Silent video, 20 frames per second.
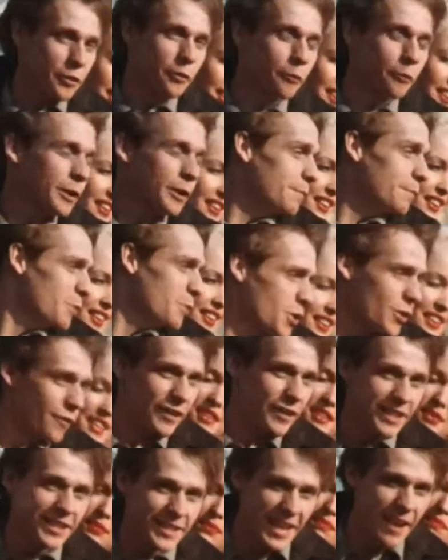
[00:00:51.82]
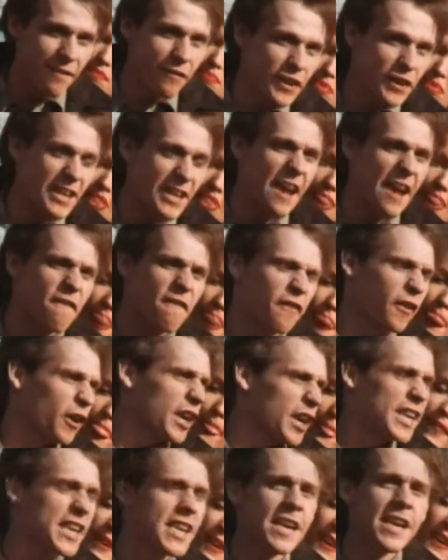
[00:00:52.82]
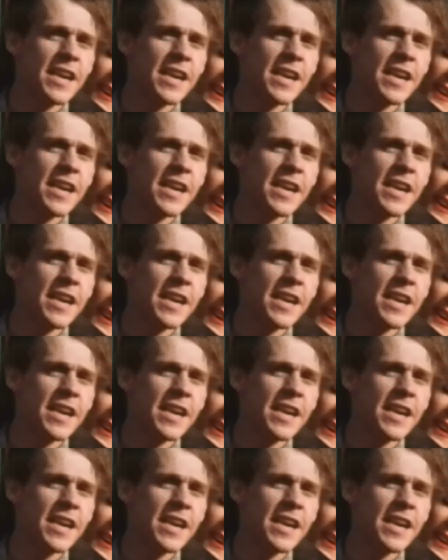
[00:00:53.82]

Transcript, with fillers: went to three movies every day for